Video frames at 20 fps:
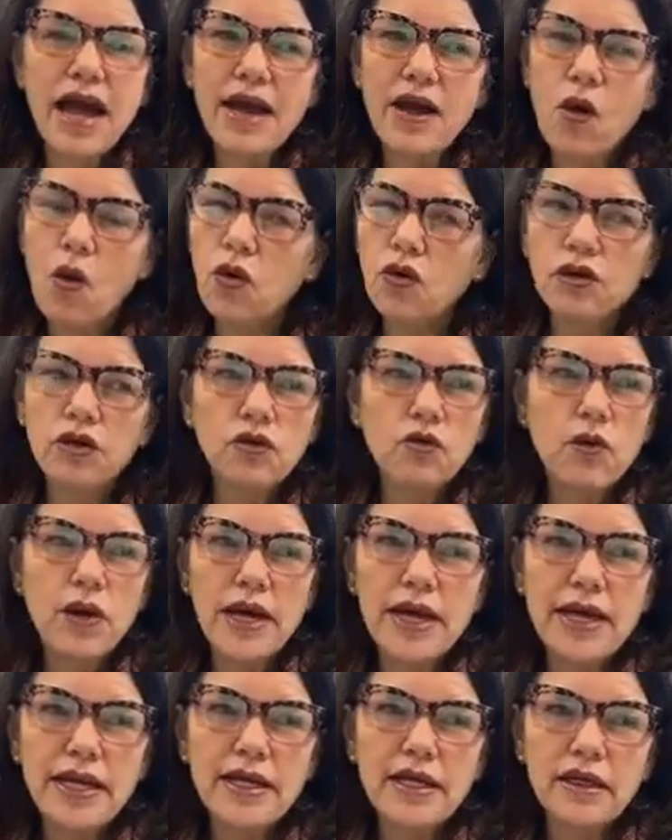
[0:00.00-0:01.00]
my older
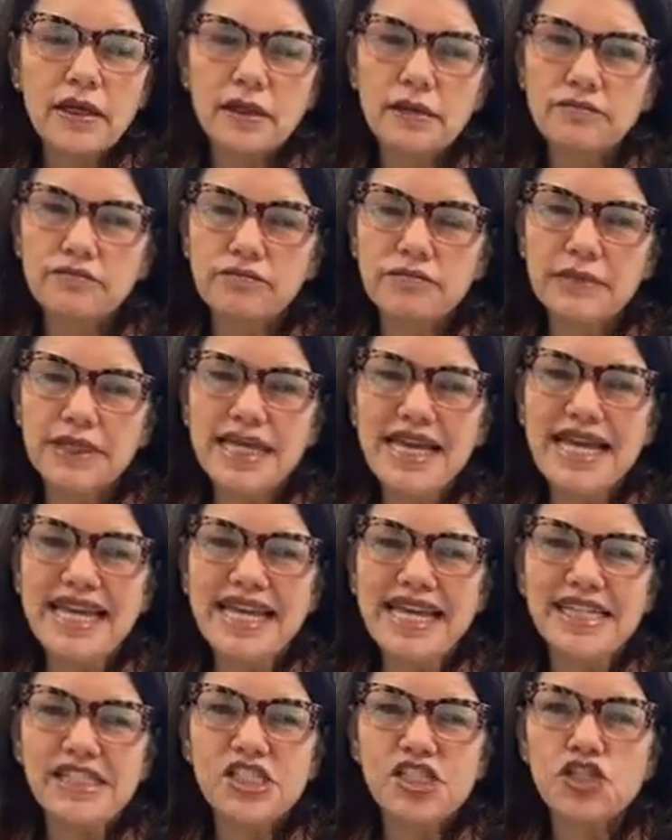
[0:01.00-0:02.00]
one,
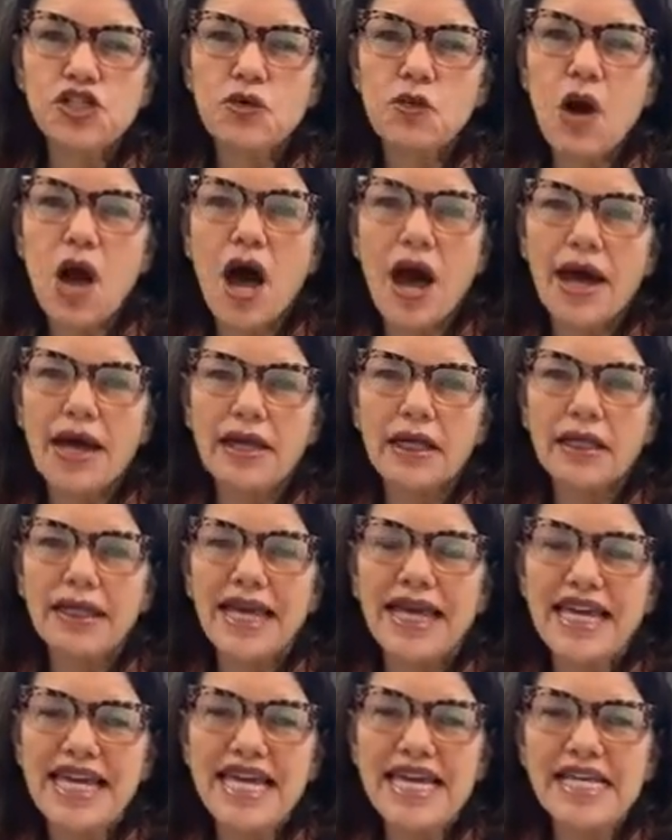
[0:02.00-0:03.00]
it gets too hot.
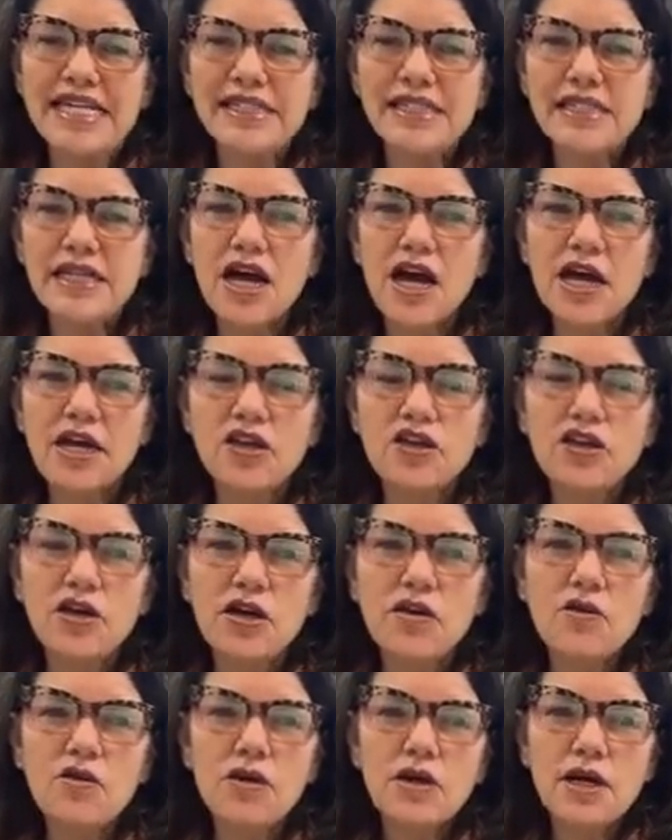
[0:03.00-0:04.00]
Like he's got, you
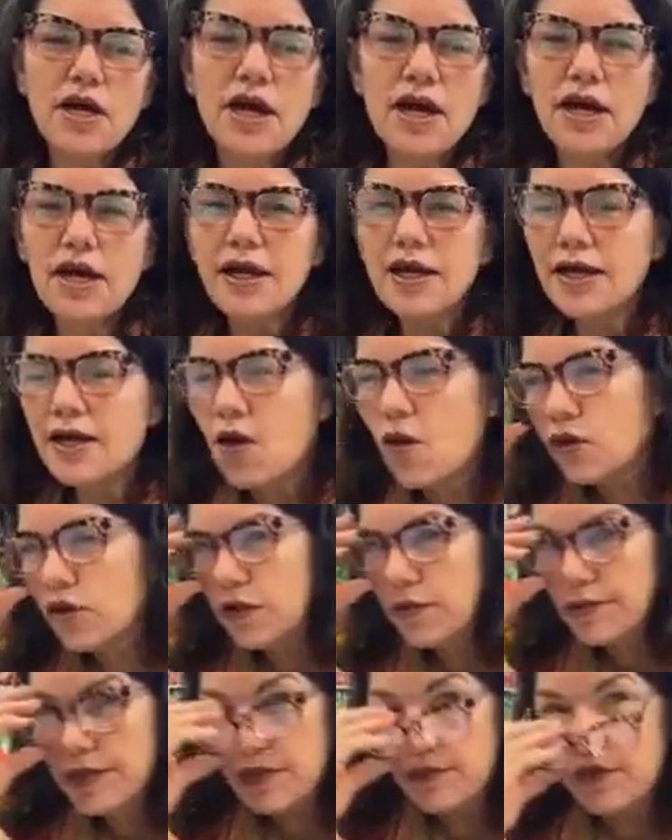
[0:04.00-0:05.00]
know, uh,
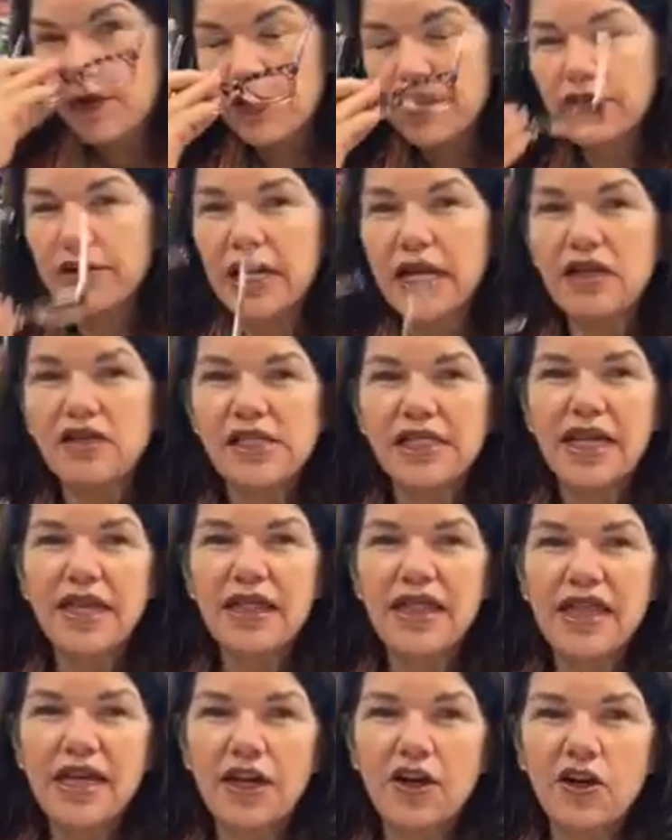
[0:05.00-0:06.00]
older people, their nails
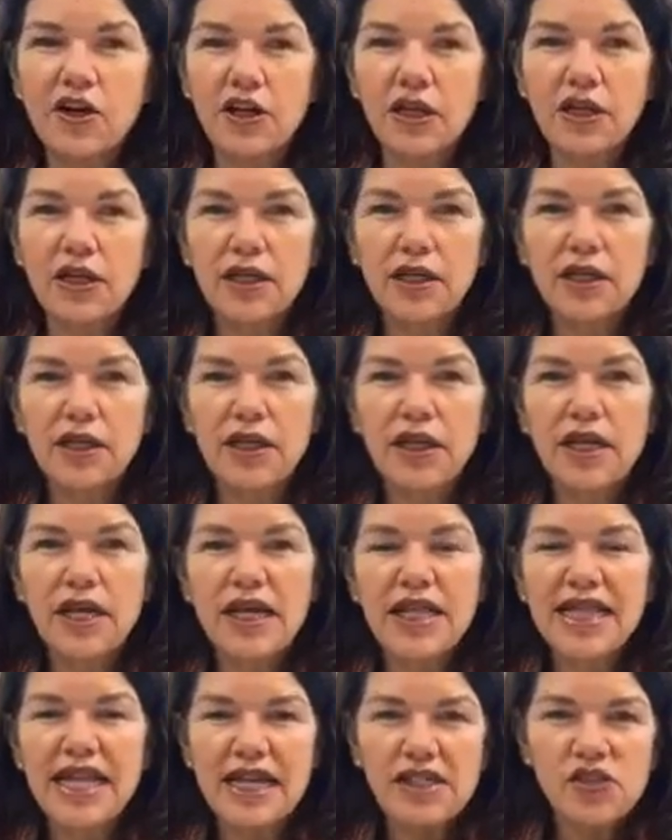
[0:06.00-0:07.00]
get thicker.
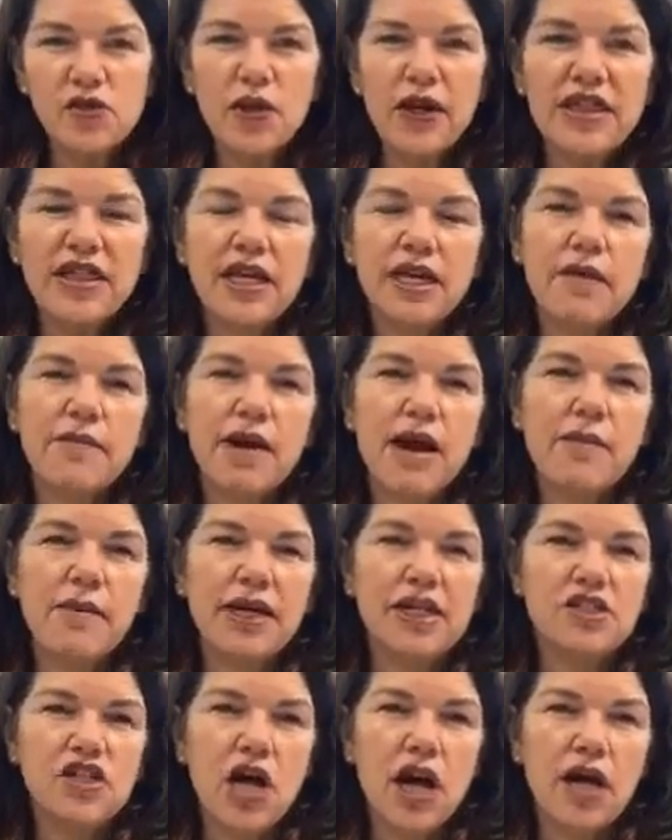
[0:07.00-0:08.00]
That's what I think
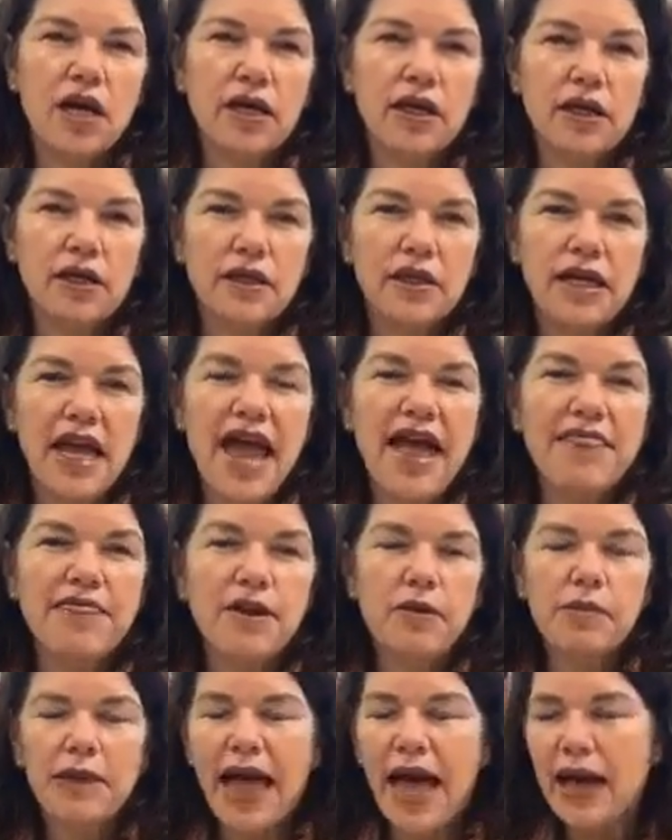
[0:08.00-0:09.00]
about my dog. Mm.
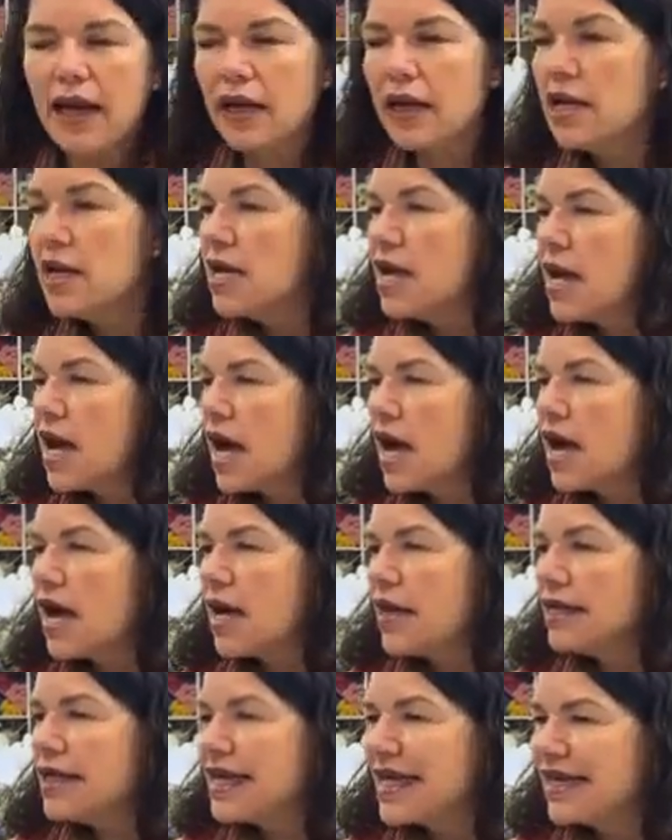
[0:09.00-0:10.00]
And they're black.
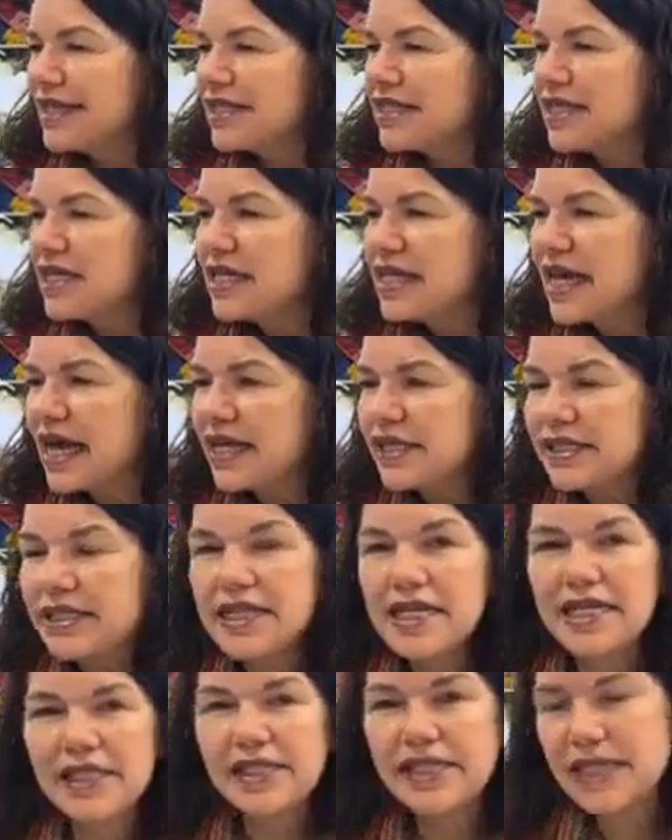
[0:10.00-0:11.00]
Uh, Nancy,
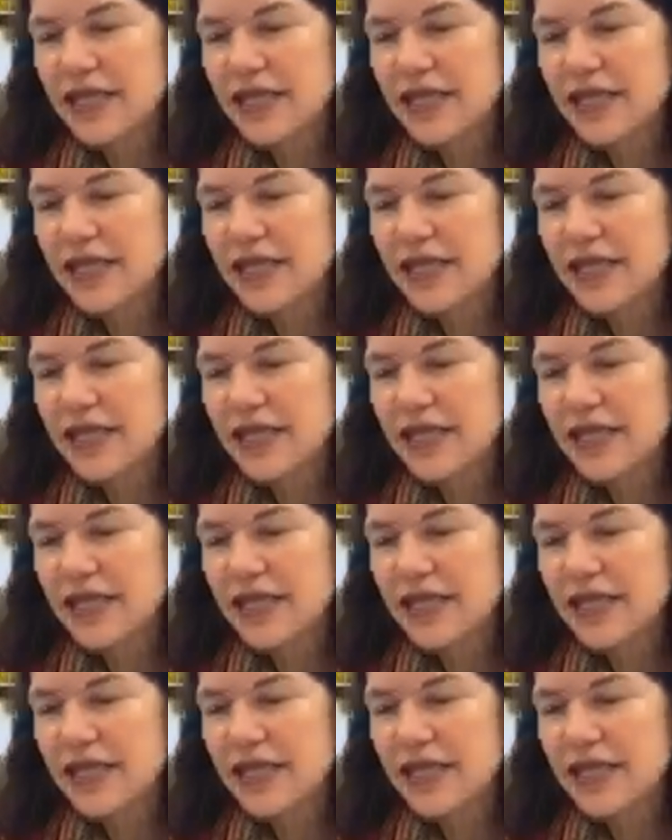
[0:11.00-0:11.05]
yes,